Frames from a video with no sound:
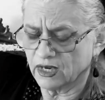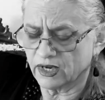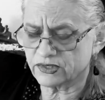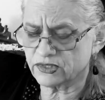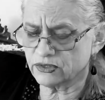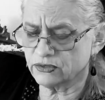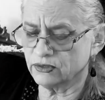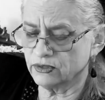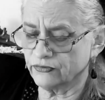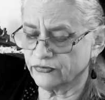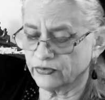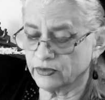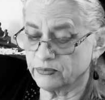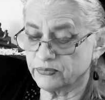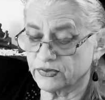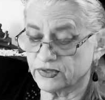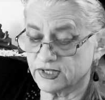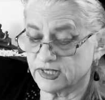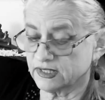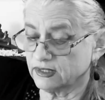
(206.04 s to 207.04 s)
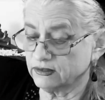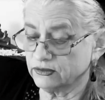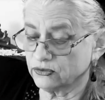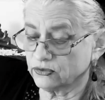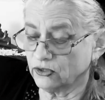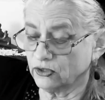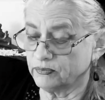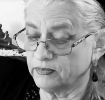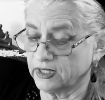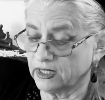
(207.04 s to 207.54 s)
A student from Brazil
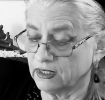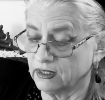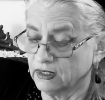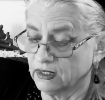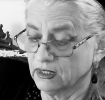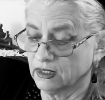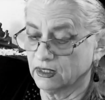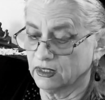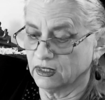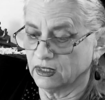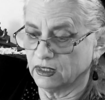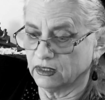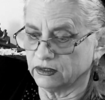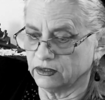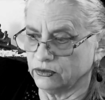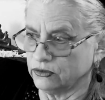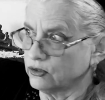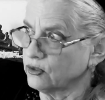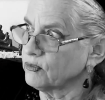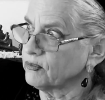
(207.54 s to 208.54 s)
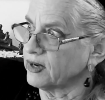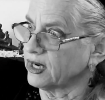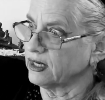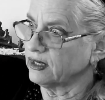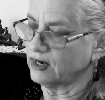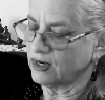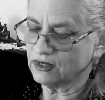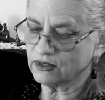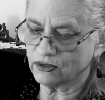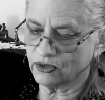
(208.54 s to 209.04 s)
told me,
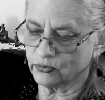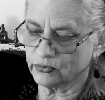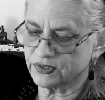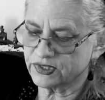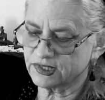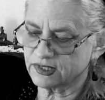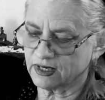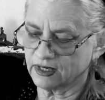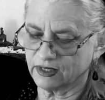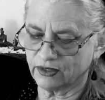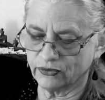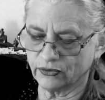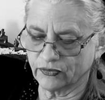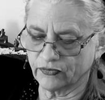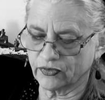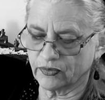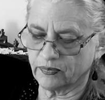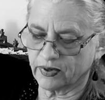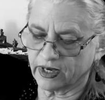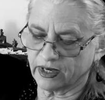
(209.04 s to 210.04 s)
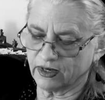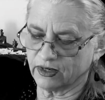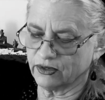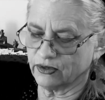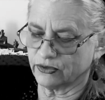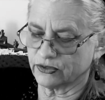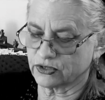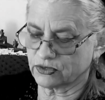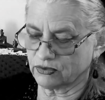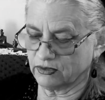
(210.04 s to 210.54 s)
my uncle was taken over by a
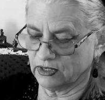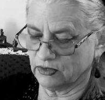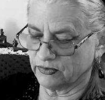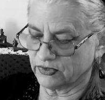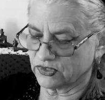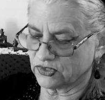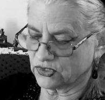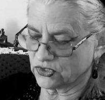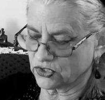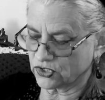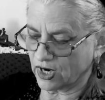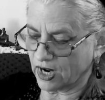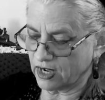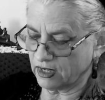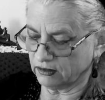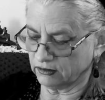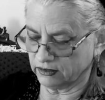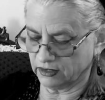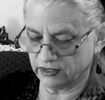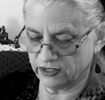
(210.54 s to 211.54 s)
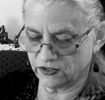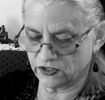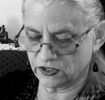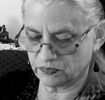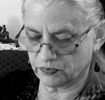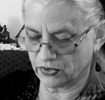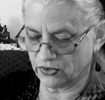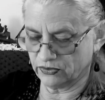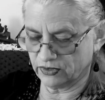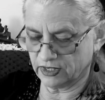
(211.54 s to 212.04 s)
ghost when he was a child, and he
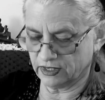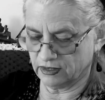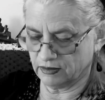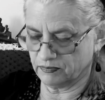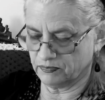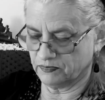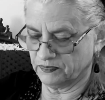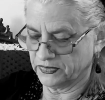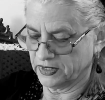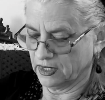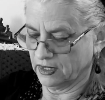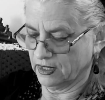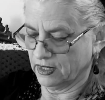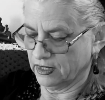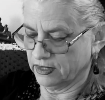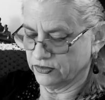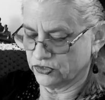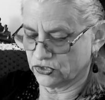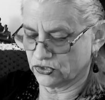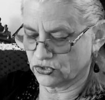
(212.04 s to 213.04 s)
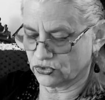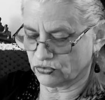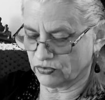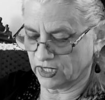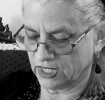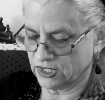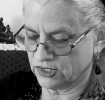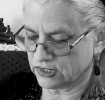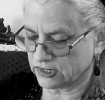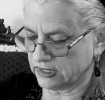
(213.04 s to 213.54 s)
spoke in a
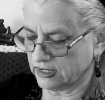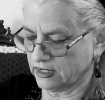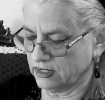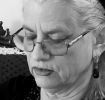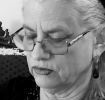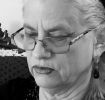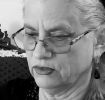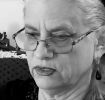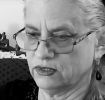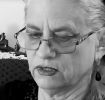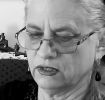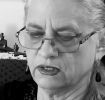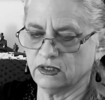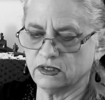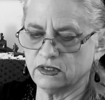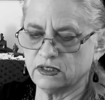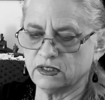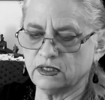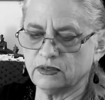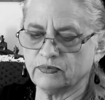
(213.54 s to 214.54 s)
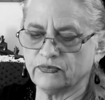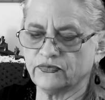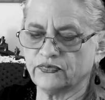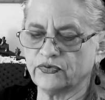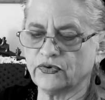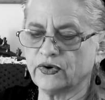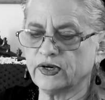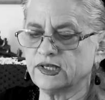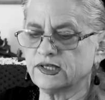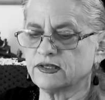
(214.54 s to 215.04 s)
strange language in the deep
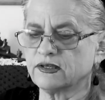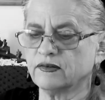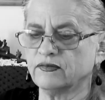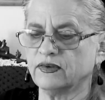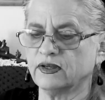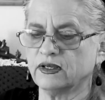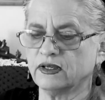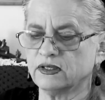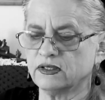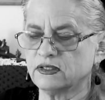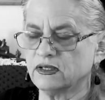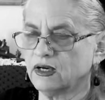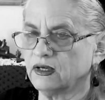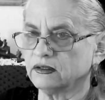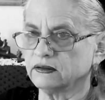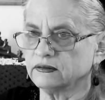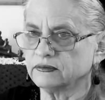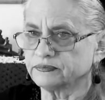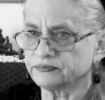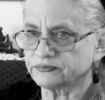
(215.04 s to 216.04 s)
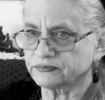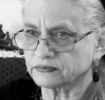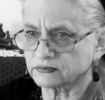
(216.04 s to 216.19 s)
voice of an adult.